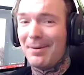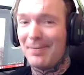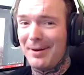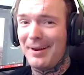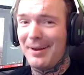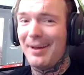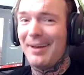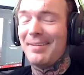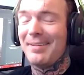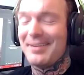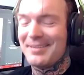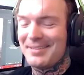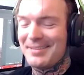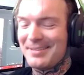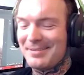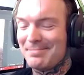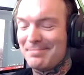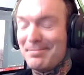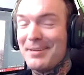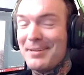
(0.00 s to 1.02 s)
no, we have this
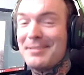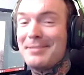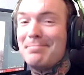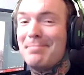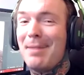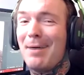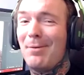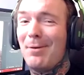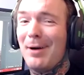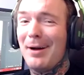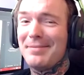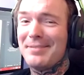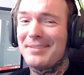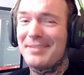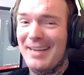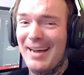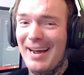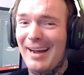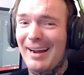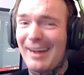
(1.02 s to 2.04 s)
is my wife's
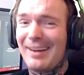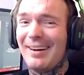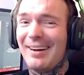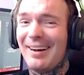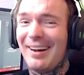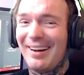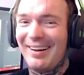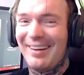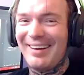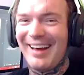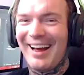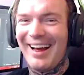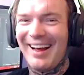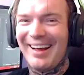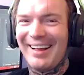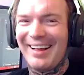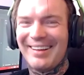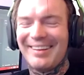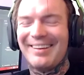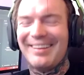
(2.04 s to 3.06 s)
deck.
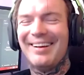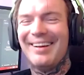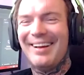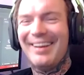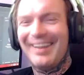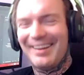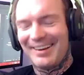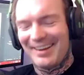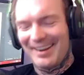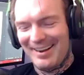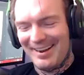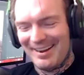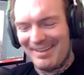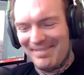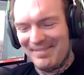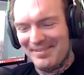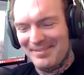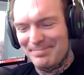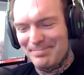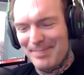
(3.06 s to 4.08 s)
Okay, we gotta
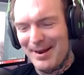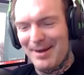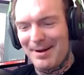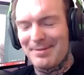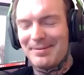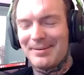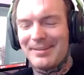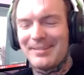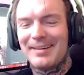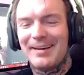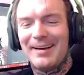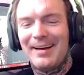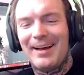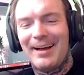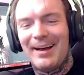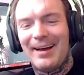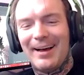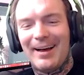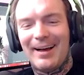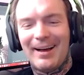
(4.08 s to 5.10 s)
have those boundaries.
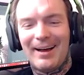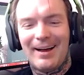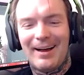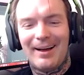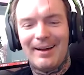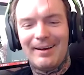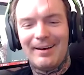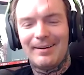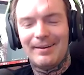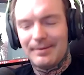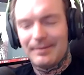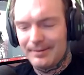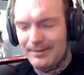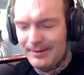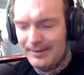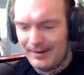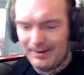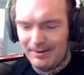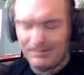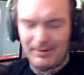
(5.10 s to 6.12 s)

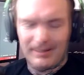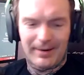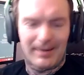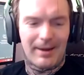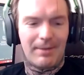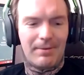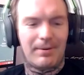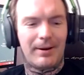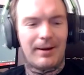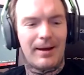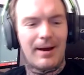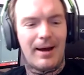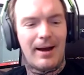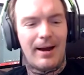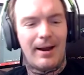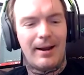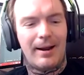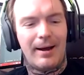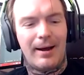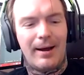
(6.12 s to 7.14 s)
Here we go. We
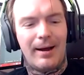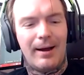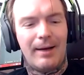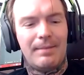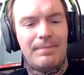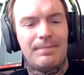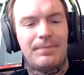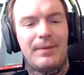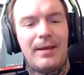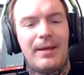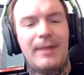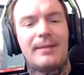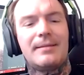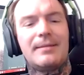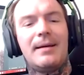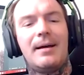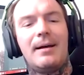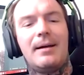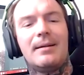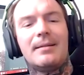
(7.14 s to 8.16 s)
got
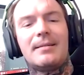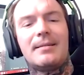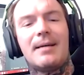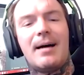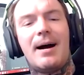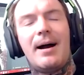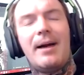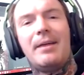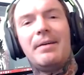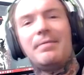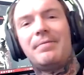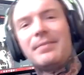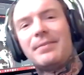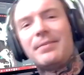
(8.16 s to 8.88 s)
Exhale, Sign of